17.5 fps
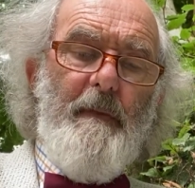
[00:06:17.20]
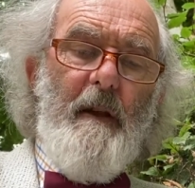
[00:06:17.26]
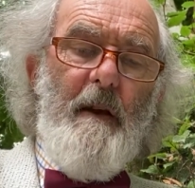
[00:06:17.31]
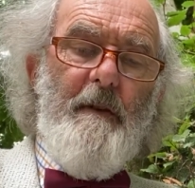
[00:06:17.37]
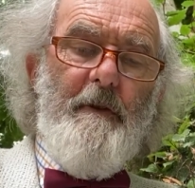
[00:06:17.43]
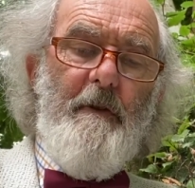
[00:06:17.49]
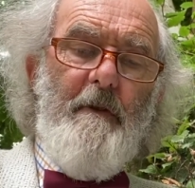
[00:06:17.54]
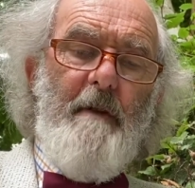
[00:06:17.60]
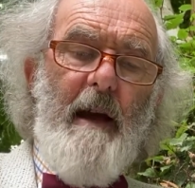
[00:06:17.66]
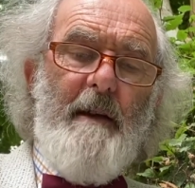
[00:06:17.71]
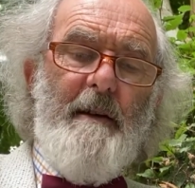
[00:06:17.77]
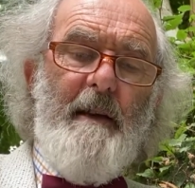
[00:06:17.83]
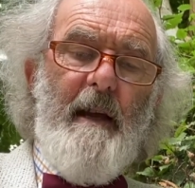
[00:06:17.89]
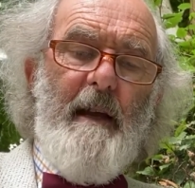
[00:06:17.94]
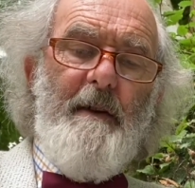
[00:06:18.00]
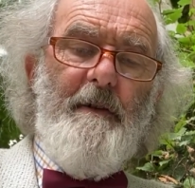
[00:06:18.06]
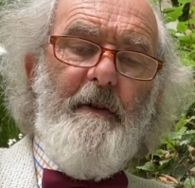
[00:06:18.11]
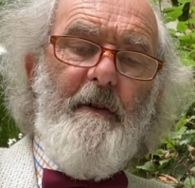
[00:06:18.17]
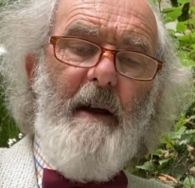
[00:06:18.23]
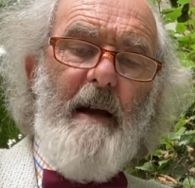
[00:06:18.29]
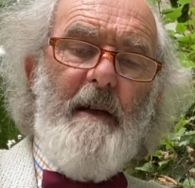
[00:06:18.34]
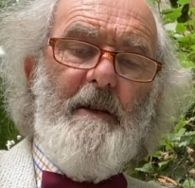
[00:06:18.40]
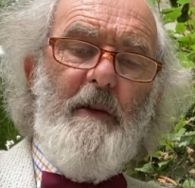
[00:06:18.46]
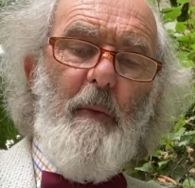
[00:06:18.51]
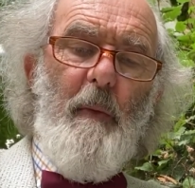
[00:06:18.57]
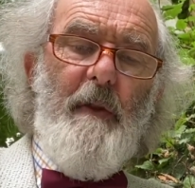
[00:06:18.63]
direct
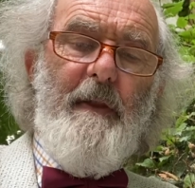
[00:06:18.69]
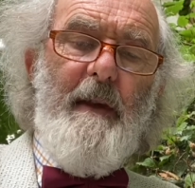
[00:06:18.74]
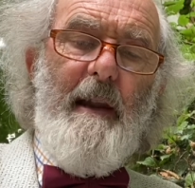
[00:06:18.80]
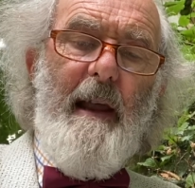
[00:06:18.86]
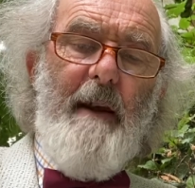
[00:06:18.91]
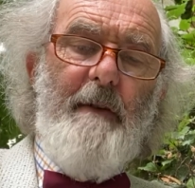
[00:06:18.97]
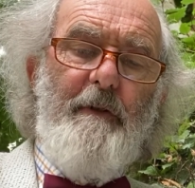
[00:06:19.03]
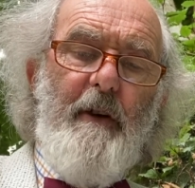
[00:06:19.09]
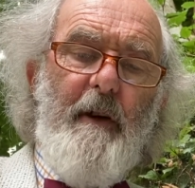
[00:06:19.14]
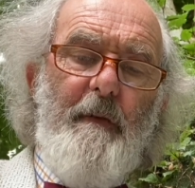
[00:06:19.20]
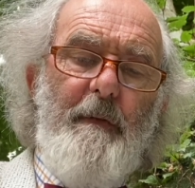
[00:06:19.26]
interaction with the electric